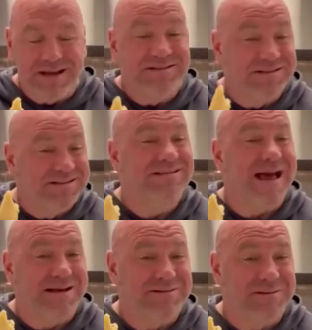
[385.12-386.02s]
This is
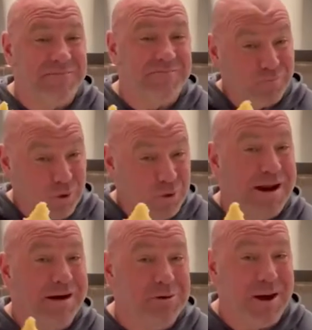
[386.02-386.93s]
excellent. You got to
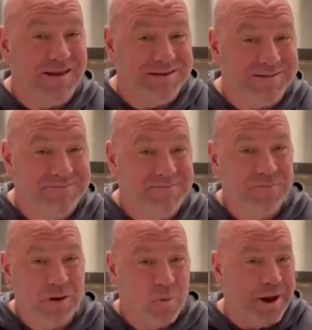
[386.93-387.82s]
try these.
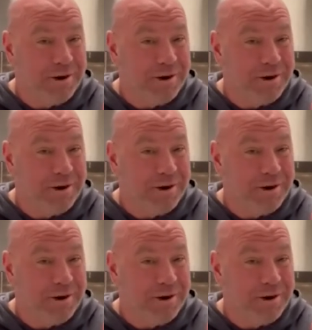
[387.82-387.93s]
Winner.